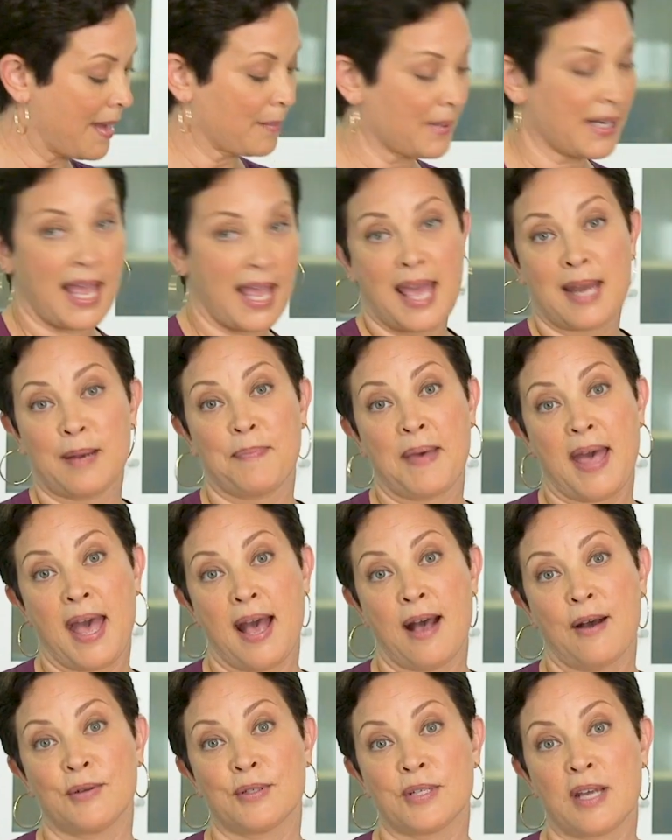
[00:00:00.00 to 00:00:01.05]
I'm going to add a
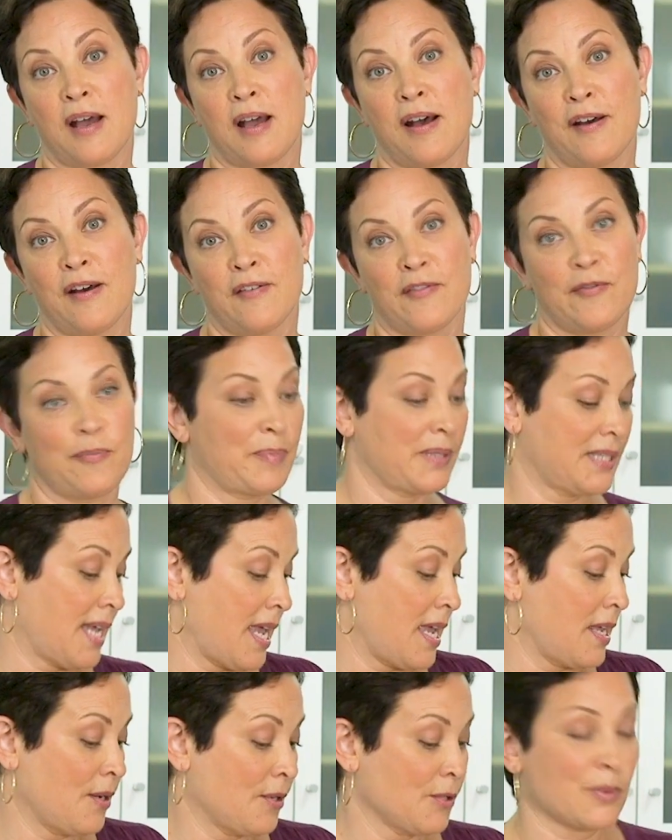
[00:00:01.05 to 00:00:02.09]
pound of
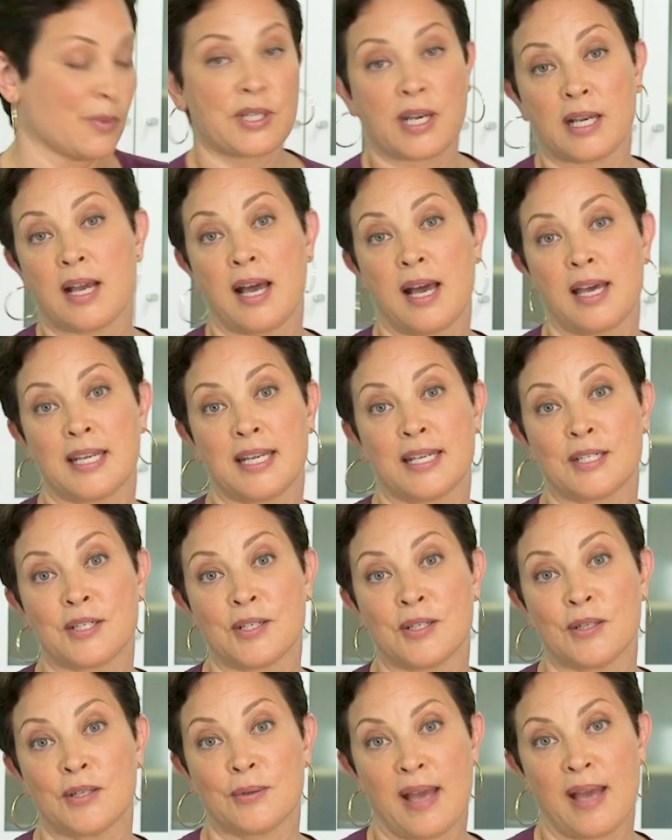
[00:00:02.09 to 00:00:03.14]
potatoes, which I cut
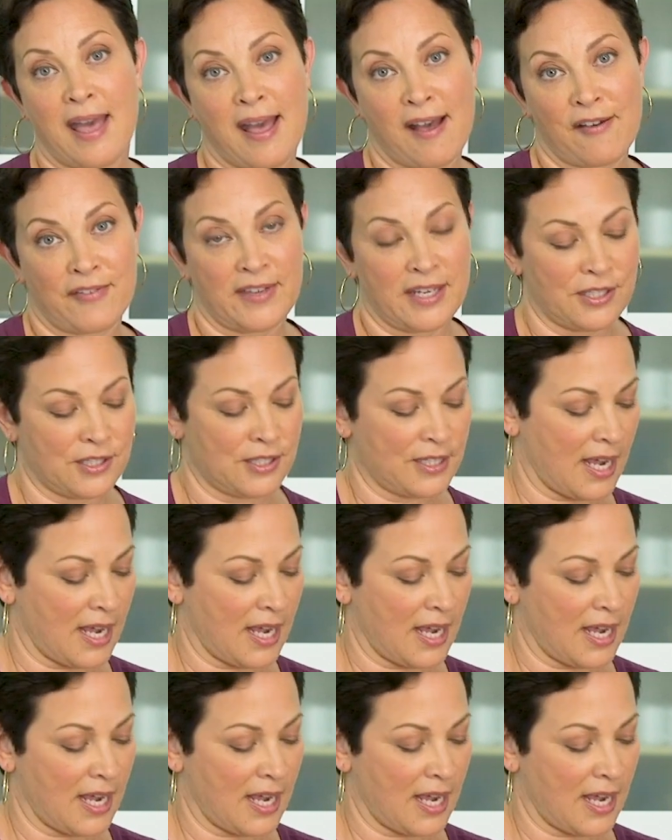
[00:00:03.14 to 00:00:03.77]
into a 1/2-inch